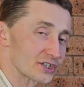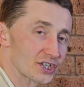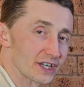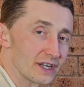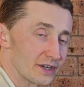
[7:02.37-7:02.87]

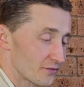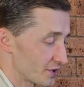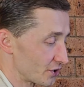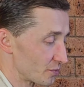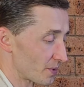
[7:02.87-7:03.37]
G,
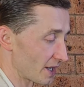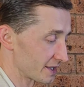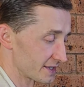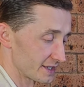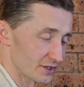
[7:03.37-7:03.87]
we need to
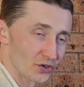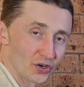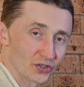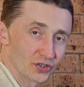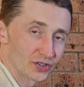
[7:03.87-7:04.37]
practice this
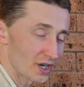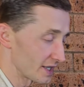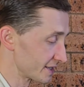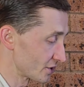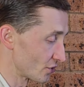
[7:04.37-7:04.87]
chord on right.